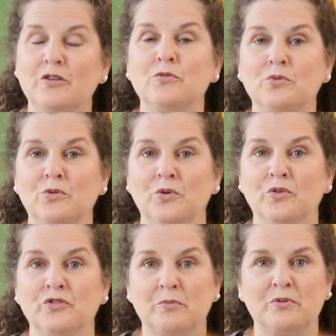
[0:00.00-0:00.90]
a
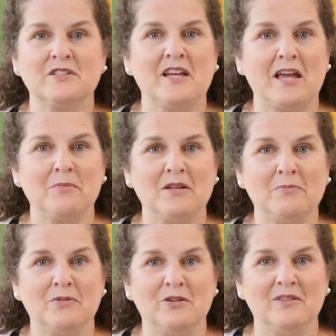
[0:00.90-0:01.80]
rule to protect
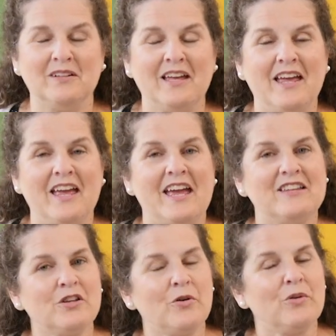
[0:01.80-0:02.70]
people.
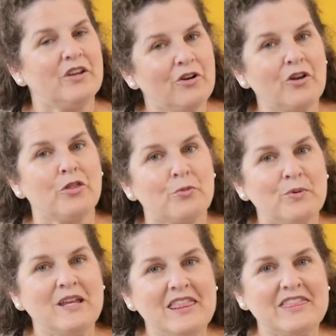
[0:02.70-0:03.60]
And so there are
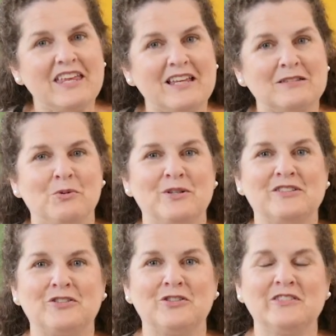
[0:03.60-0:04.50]
three things, boys
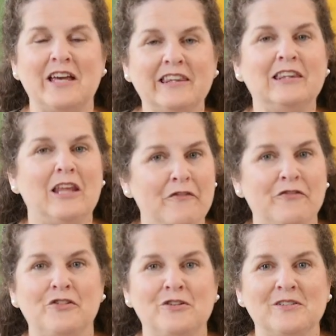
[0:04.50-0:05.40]
and girls, I'd
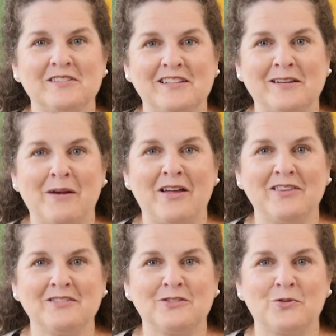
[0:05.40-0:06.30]
love for you to see about
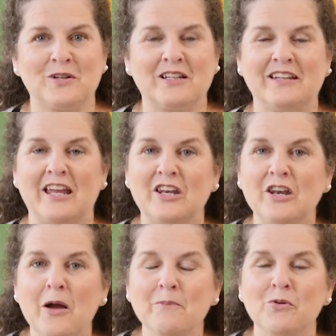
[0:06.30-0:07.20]
this story today.
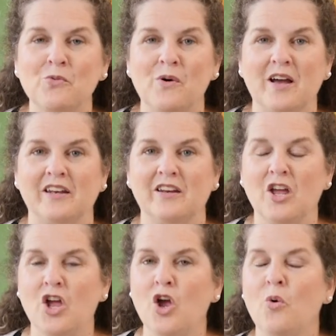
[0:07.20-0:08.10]
Number one,
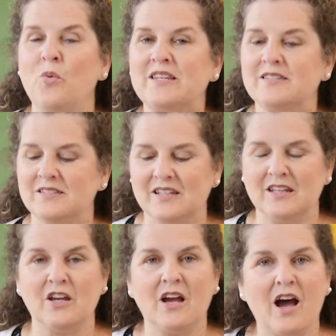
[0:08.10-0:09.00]
we
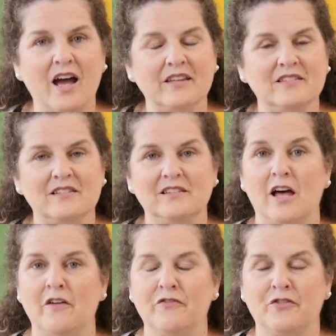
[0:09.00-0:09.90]
see God's
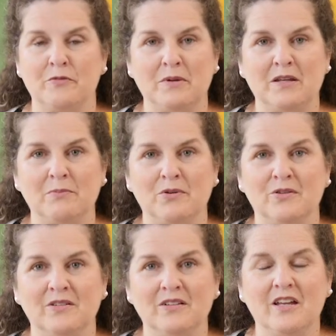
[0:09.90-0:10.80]
love for
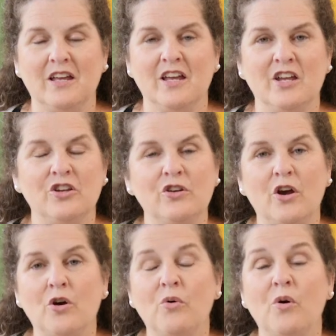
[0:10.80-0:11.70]
people. You
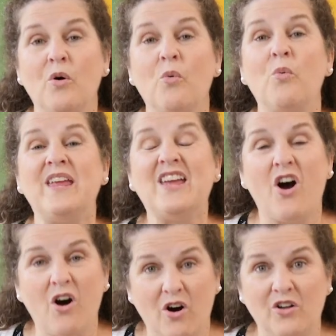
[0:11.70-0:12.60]
know, we
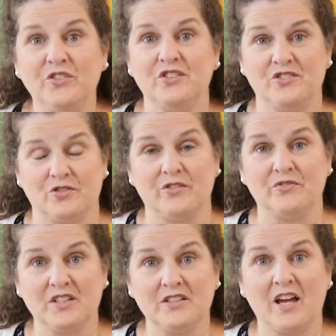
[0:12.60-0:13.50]
all
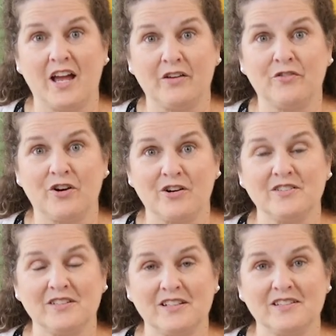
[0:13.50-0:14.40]
deserve to die for our
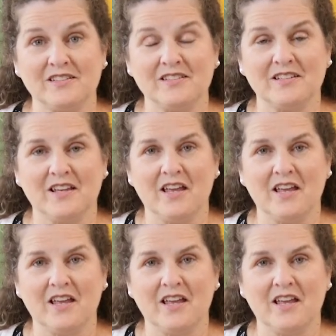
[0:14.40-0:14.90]
sins,